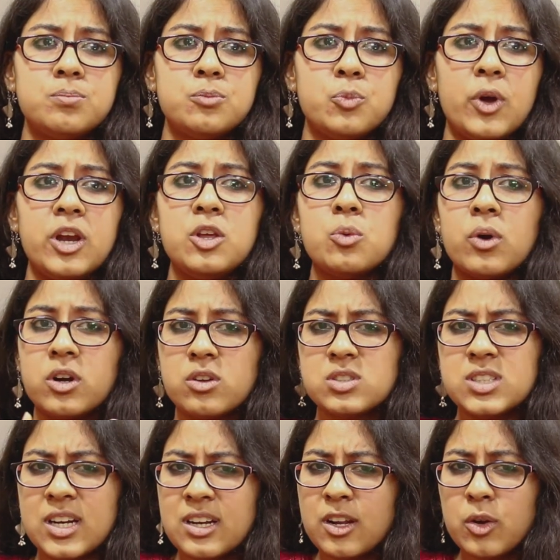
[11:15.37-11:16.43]
where you want to
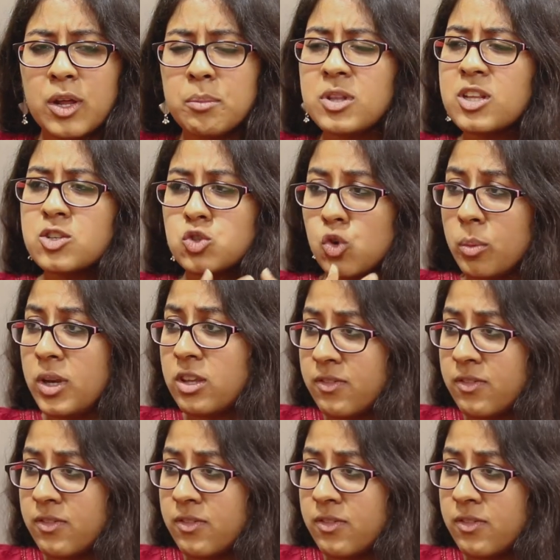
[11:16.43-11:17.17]
settle down. I mean, there's so many